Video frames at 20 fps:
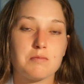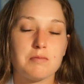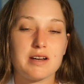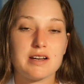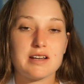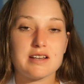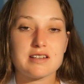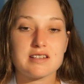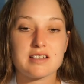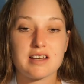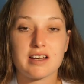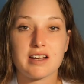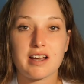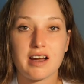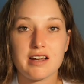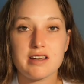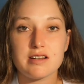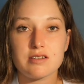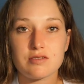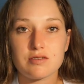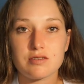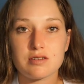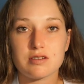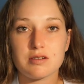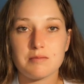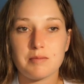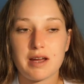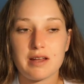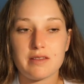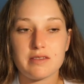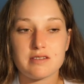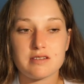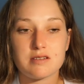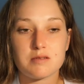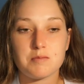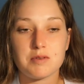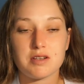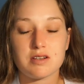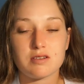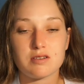my psychiatrist about this
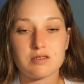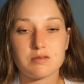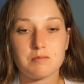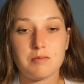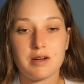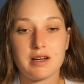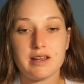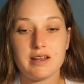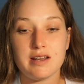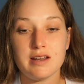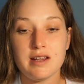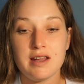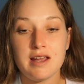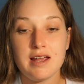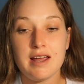because my